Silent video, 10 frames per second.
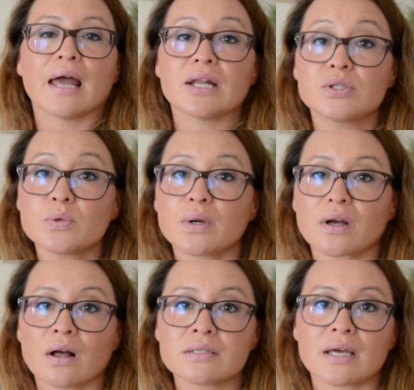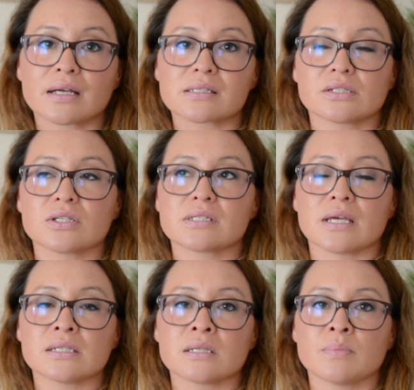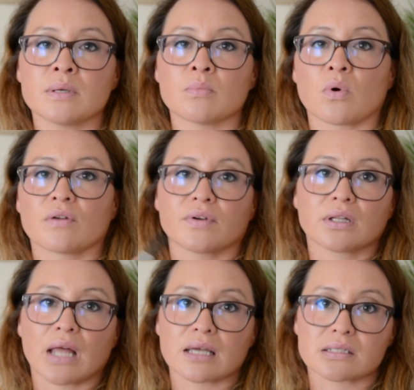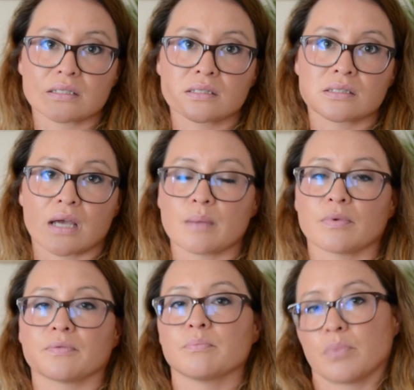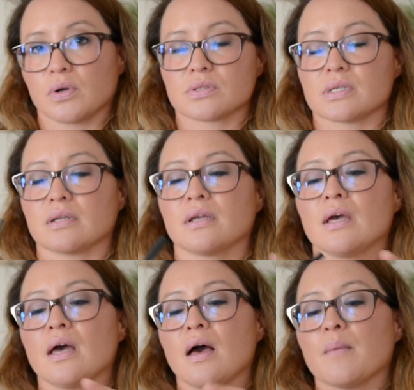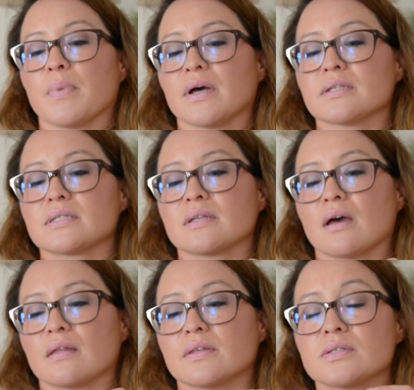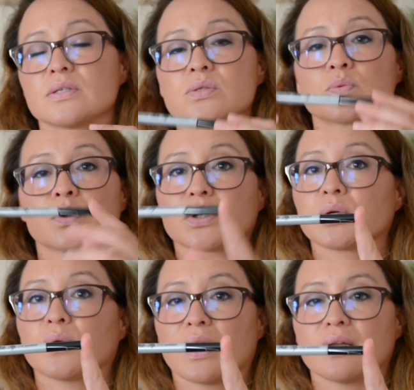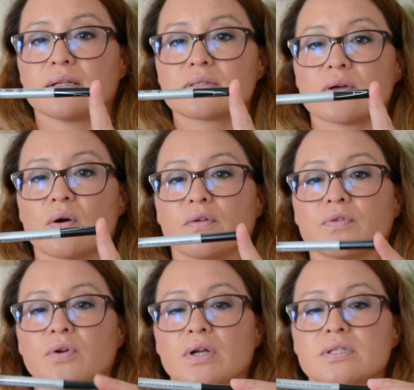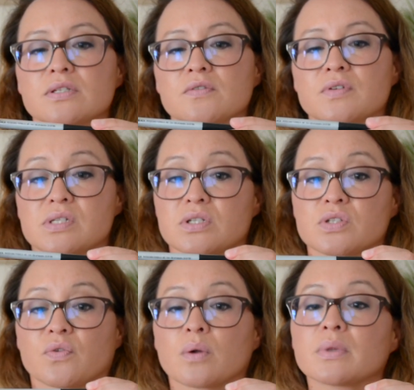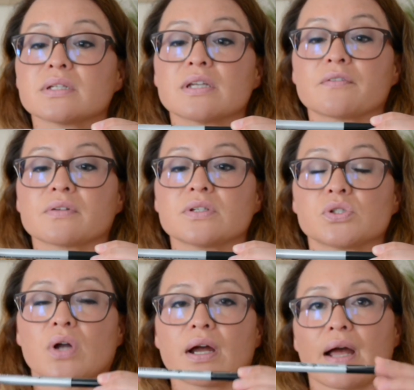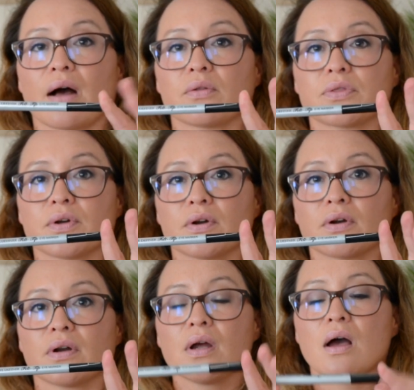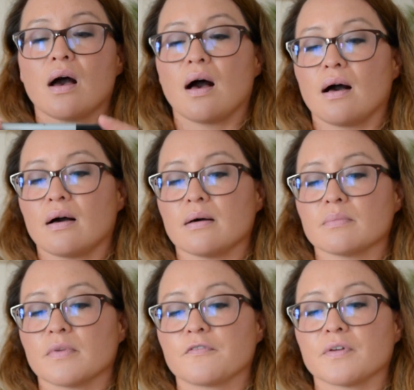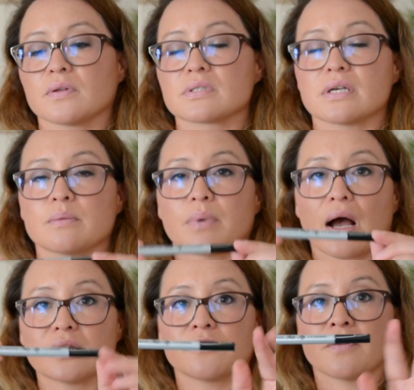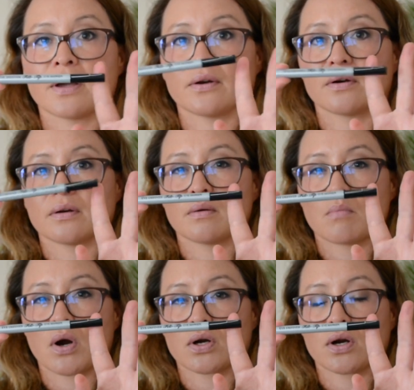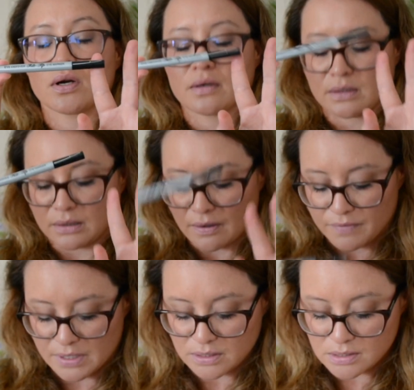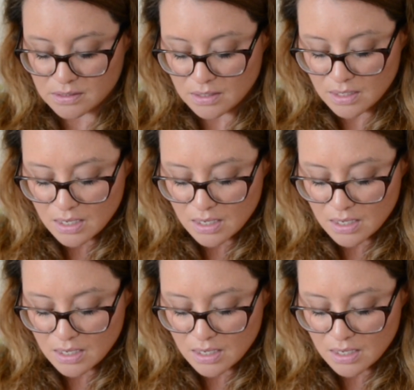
And I do wear contacts, I just tend to be more of a glasses type of person. But this is really great. So if you're into Physician's Formula, definitely try out their um, felt tip eye definer marker. Love this.